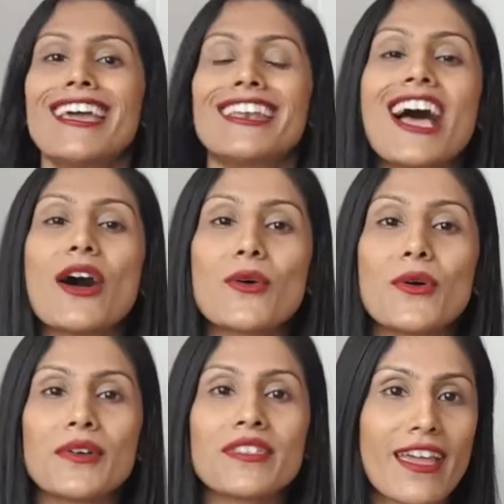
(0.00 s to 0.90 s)

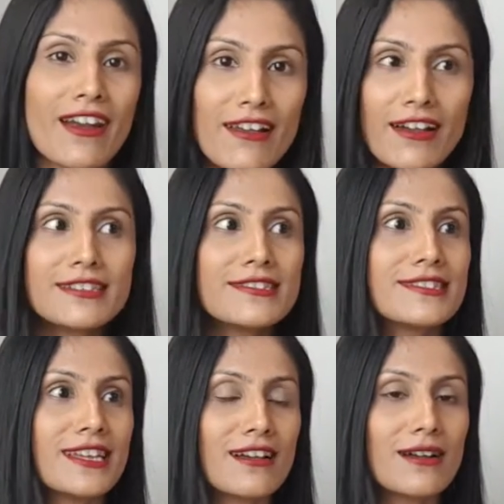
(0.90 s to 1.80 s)
Now, the airlines
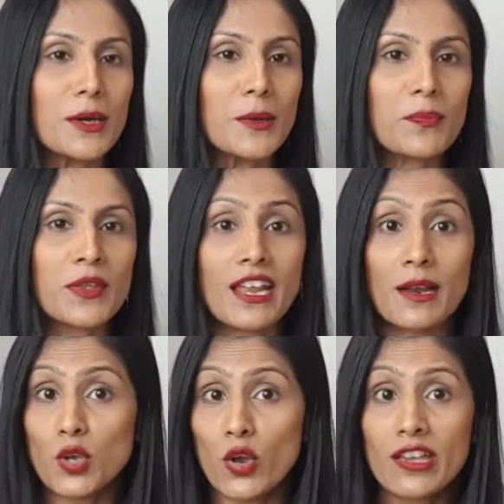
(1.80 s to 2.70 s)
that I'm
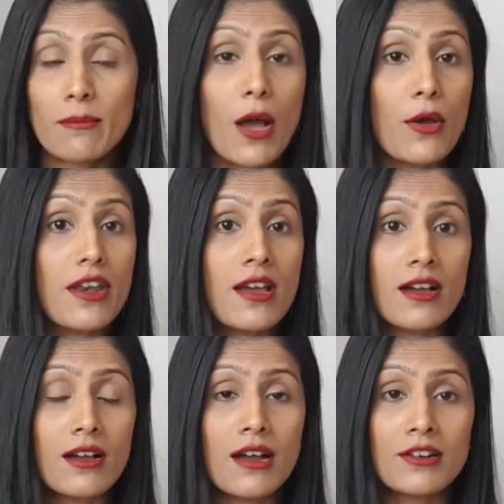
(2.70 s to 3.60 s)
talking about
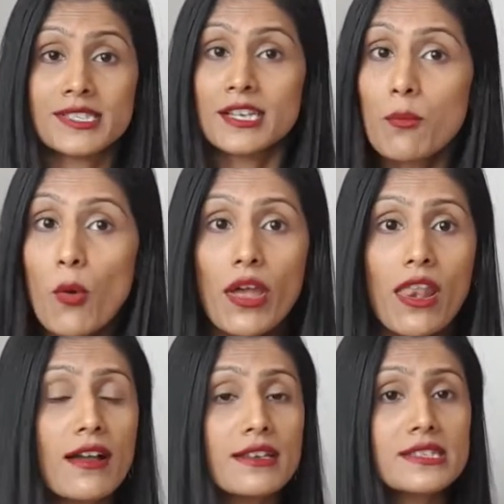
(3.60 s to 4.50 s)
are Singapore
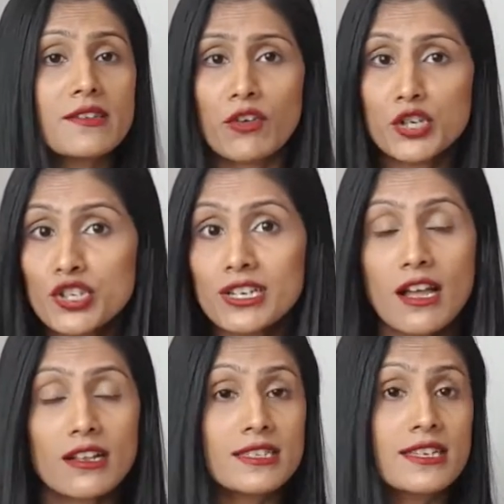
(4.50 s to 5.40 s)
Airlines, Virgin
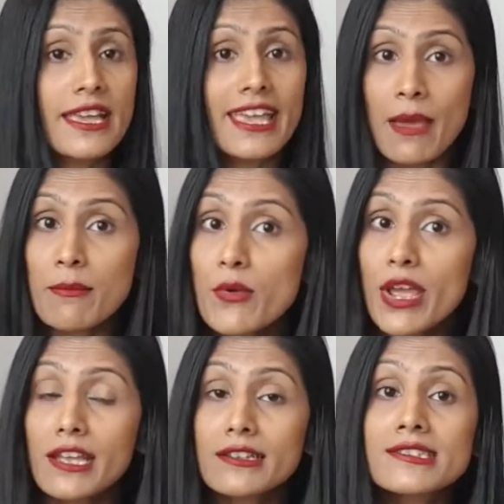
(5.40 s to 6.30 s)
Atlantic,
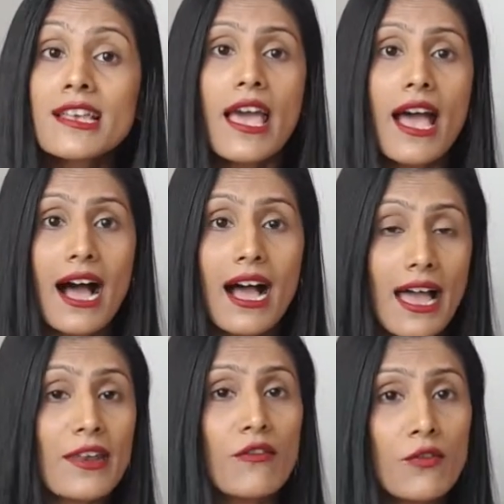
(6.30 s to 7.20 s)
Emirates,
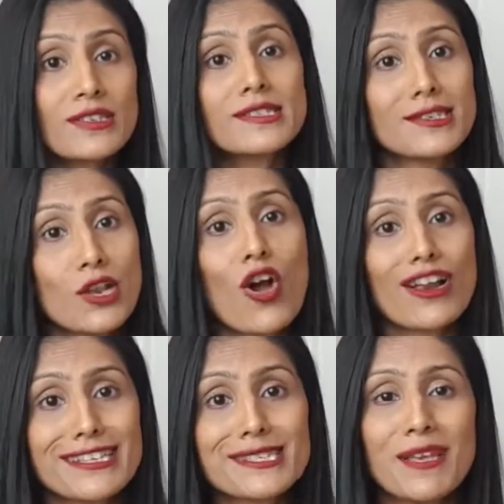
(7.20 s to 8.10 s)
and of course there's a long
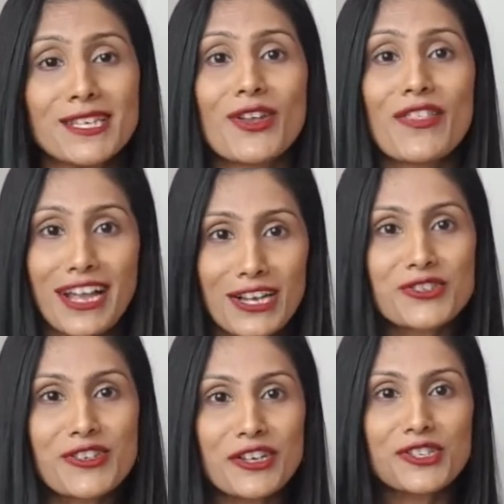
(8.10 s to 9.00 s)
list based on the
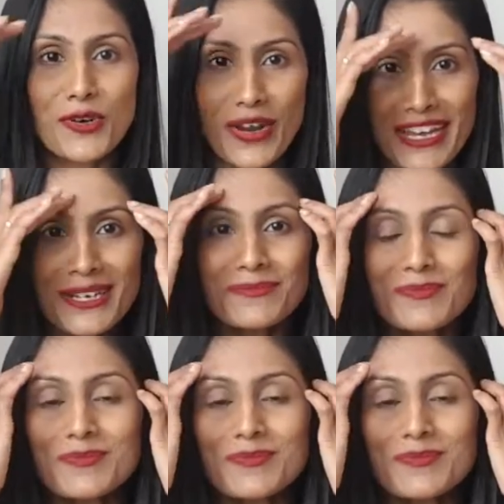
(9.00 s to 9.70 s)
country that you're in.